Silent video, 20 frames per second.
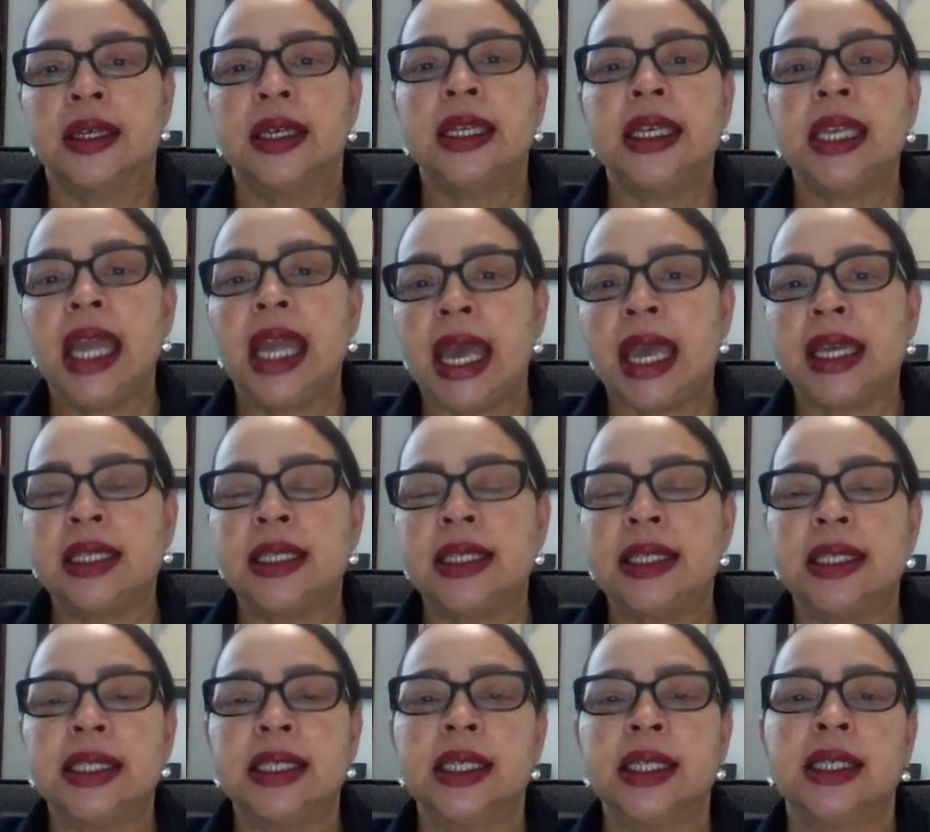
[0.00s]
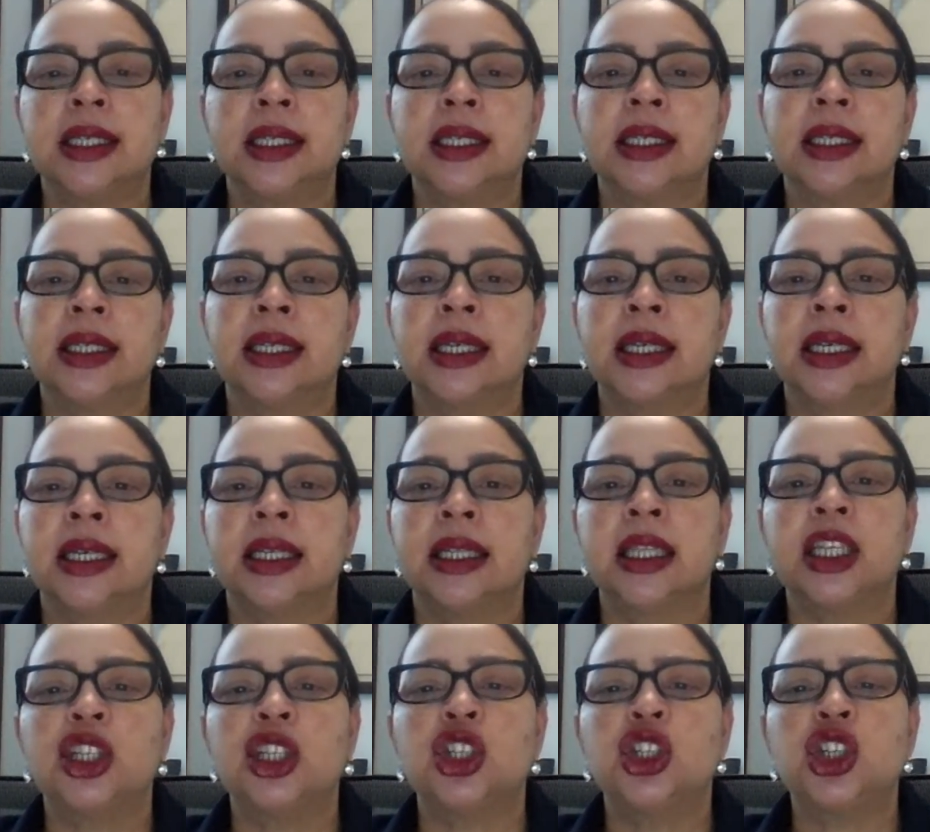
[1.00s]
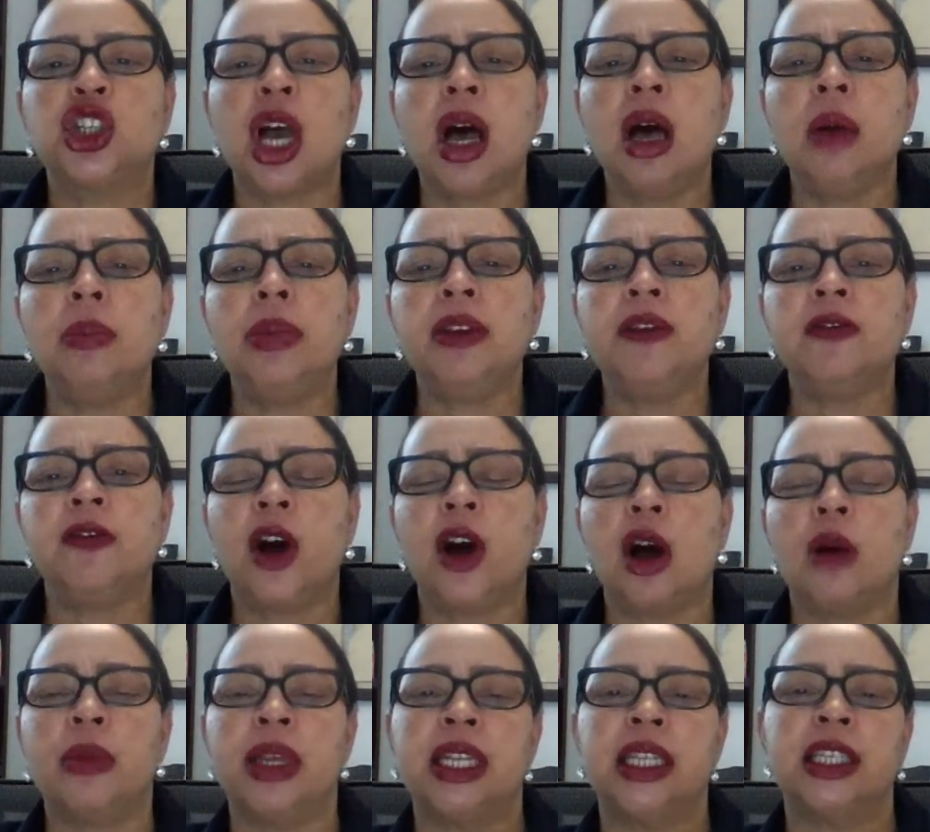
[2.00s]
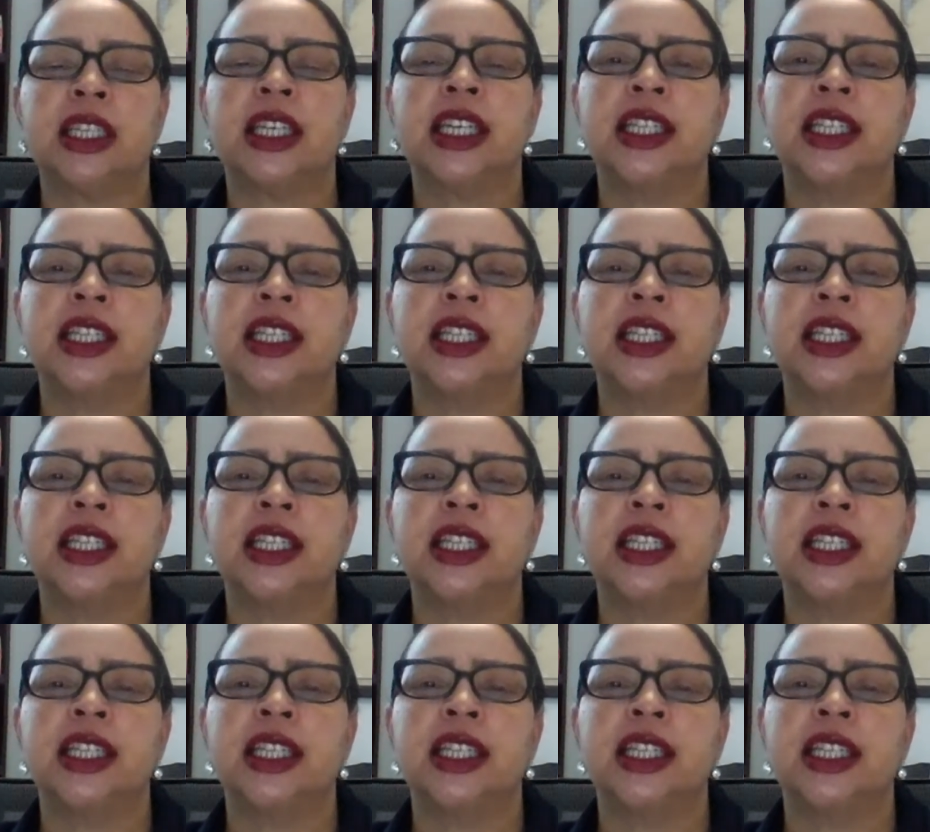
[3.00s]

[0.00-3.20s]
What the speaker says: Next, the job involvement,